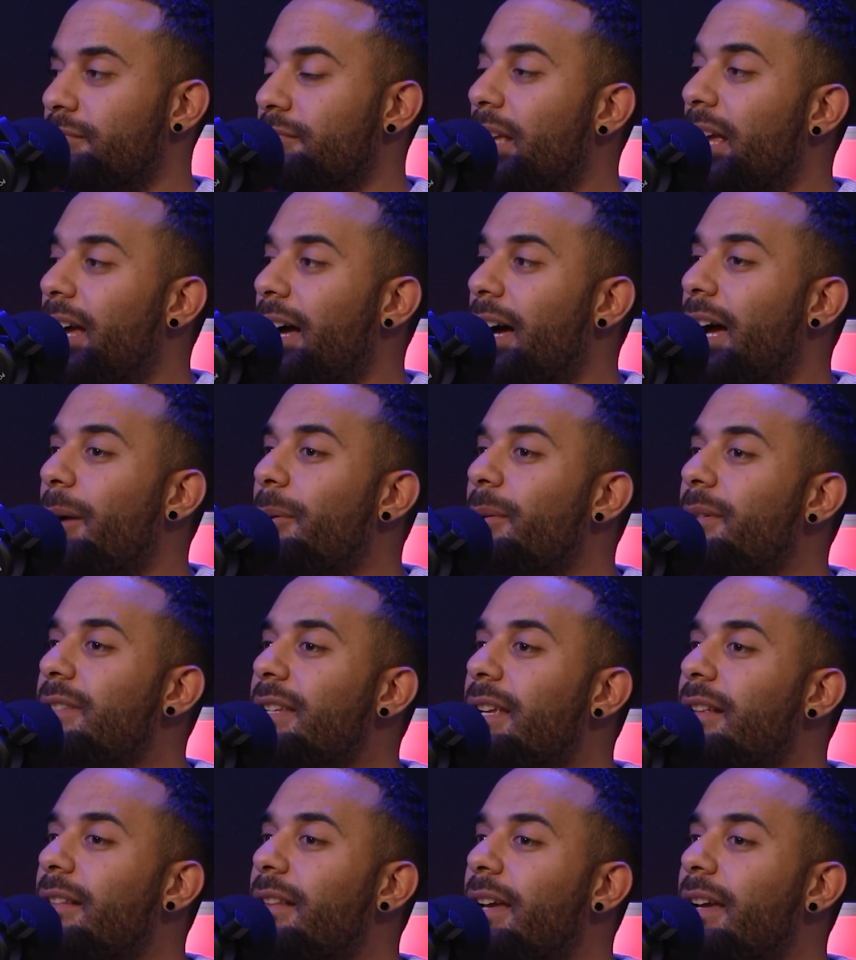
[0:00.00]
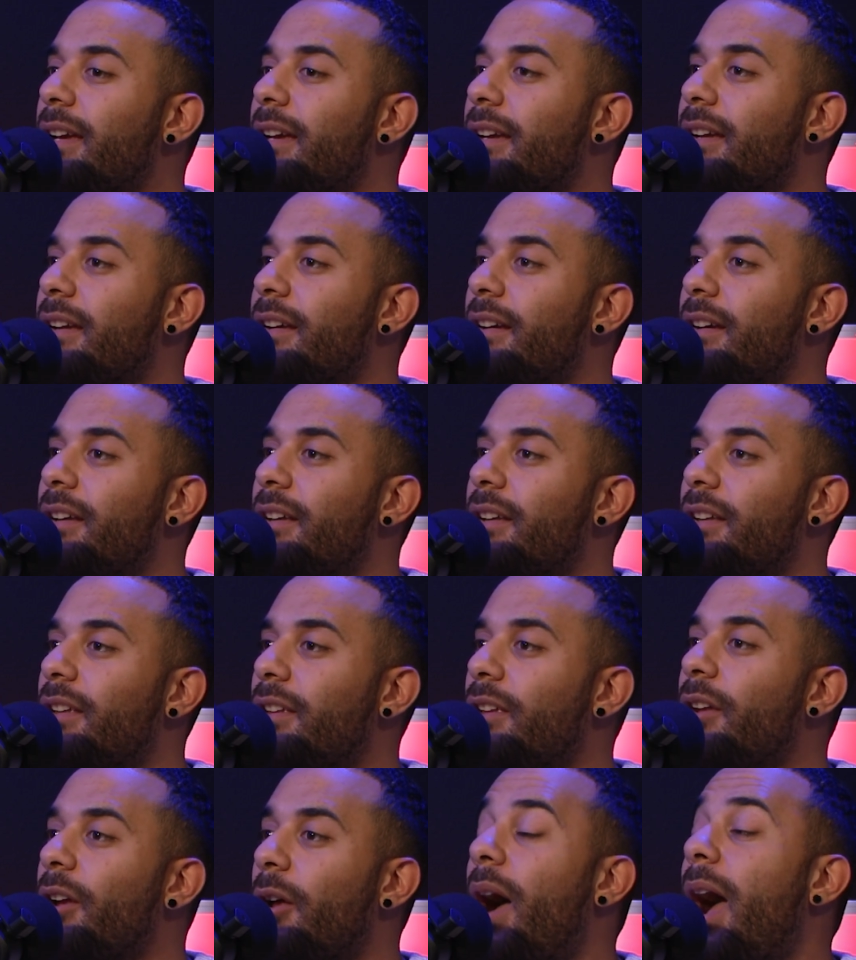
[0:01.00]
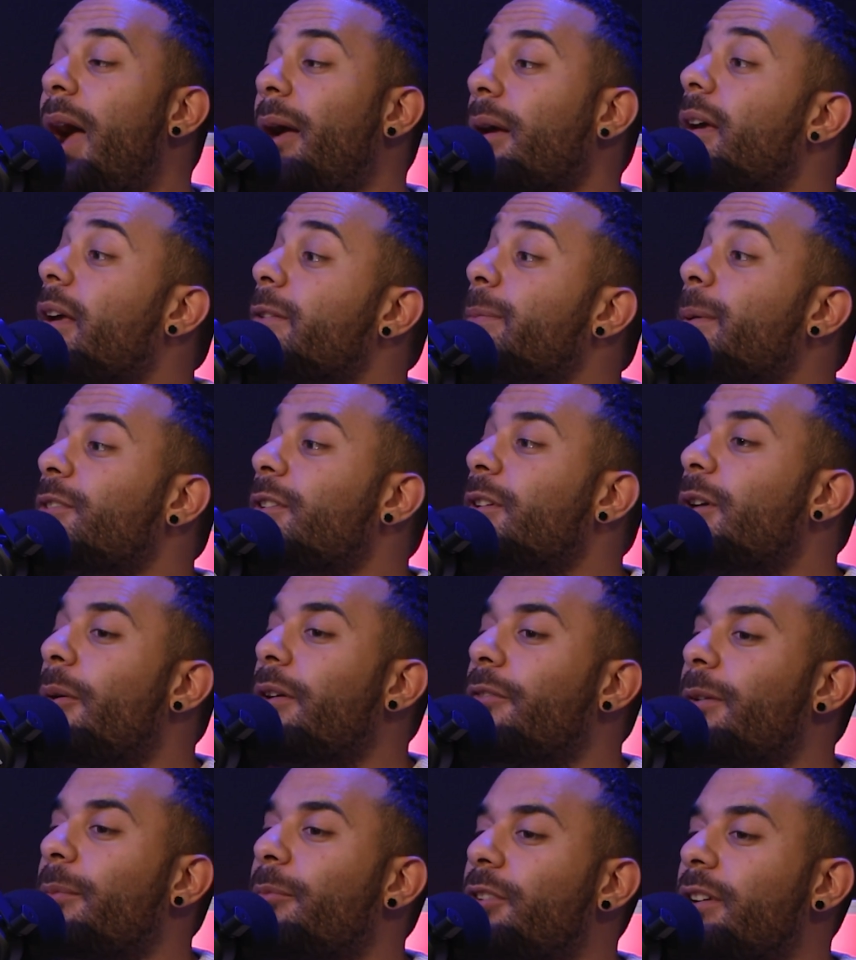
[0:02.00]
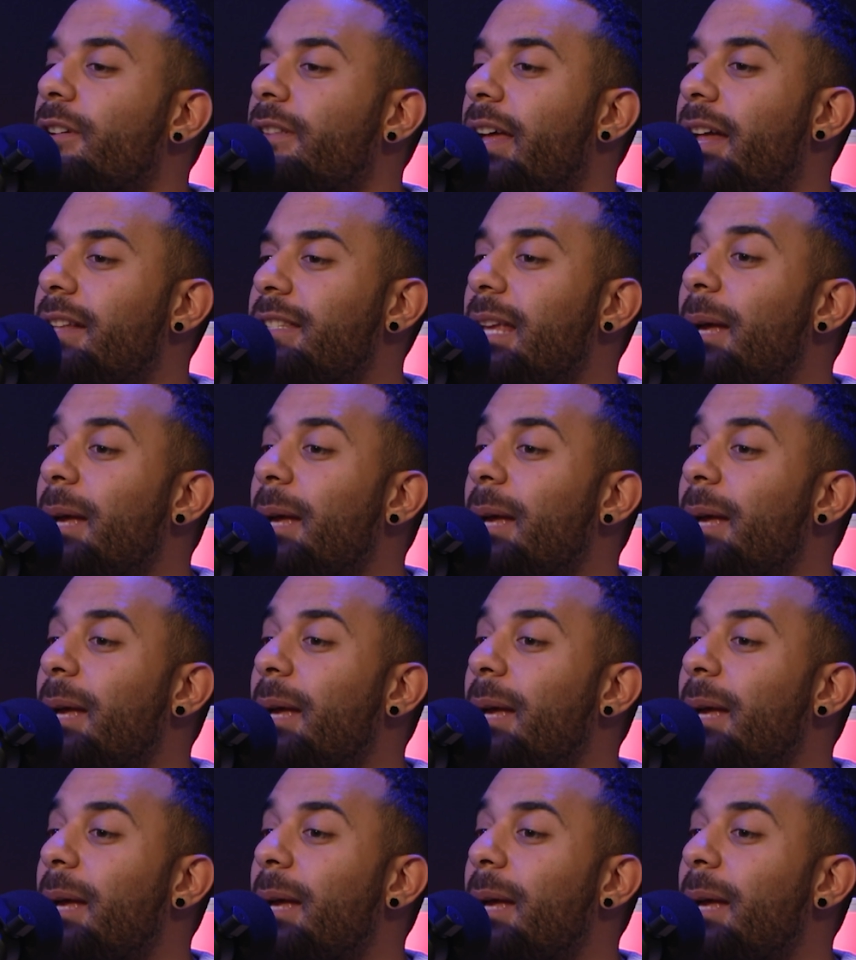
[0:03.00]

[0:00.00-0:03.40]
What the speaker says: Yeah, I would say like, I especially going from freelance,